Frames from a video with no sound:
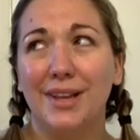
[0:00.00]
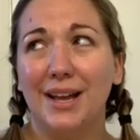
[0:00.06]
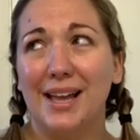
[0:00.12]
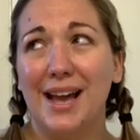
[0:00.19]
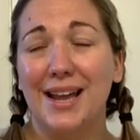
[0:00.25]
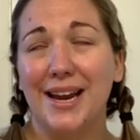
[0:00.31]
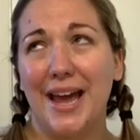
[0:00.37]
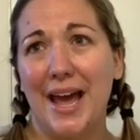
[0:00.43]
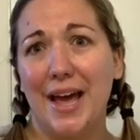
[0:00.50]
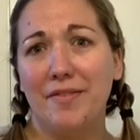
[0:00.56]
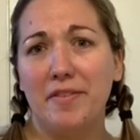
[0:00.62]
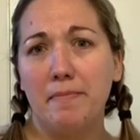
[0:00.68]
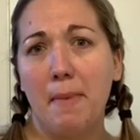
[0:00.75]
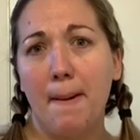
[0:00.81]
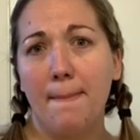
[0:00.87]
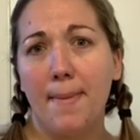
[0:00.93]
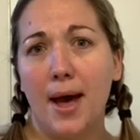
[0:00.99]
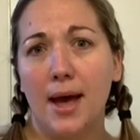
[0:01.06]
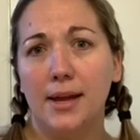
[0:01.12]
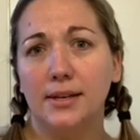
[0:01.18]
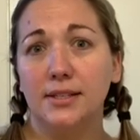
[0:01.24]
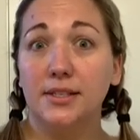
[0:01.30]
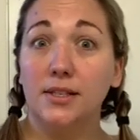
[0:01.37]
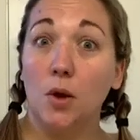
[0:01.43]
kind of have in my
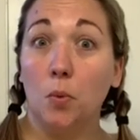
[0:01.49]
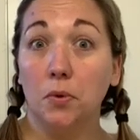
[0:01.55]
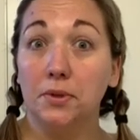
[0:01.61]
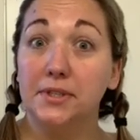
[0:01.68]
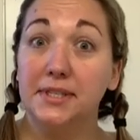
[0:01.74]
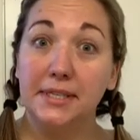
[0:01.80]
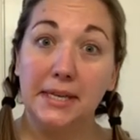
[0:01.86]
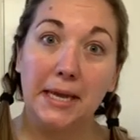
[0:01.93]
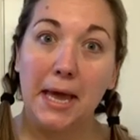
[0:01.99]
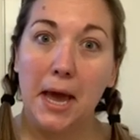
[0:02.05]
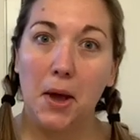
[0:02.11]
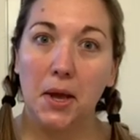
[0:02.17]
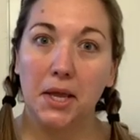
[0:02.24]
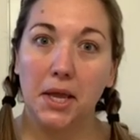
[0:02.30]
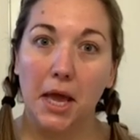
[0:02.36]
mind, so we'll see how